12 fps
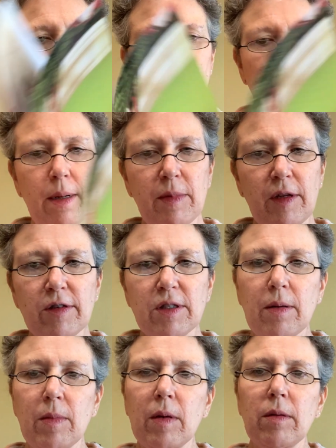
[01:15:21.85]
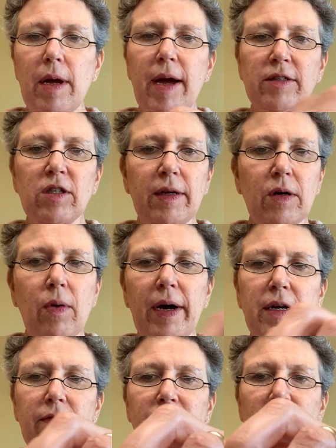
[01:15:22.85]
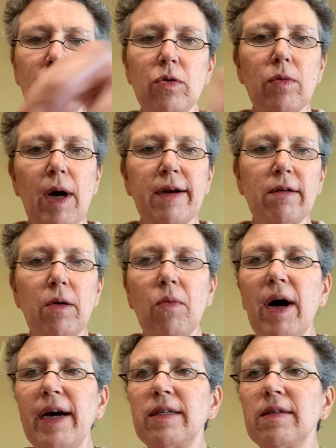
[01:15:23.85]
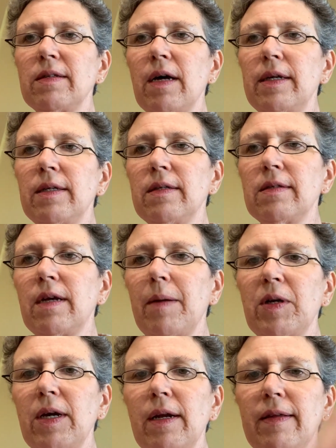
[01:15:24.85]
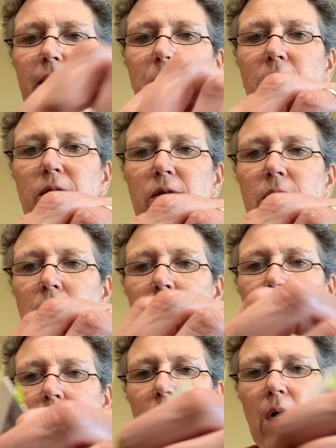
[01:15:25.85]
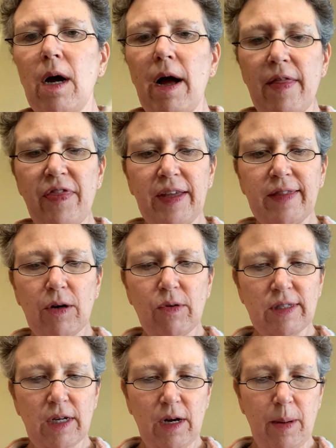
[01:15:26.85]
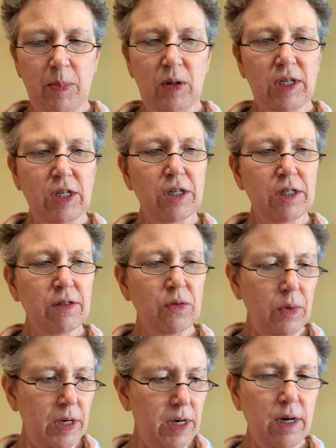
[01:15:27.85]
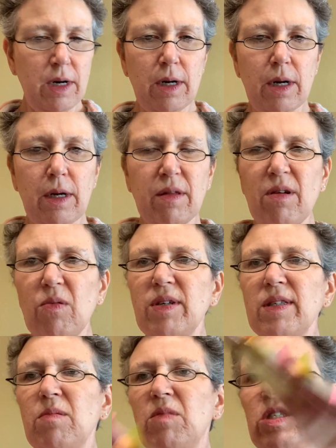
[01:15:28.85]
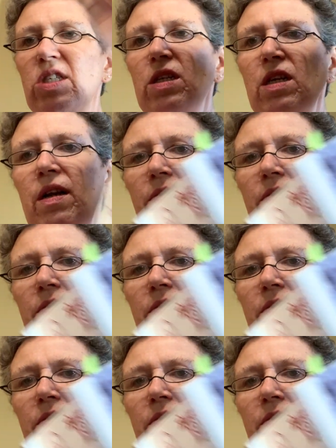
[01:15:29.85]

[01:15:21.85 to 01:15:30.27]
There's actually quite a few. I don't know why I decided to stop getting them, because I think there was a couple years where there wasn't much in it I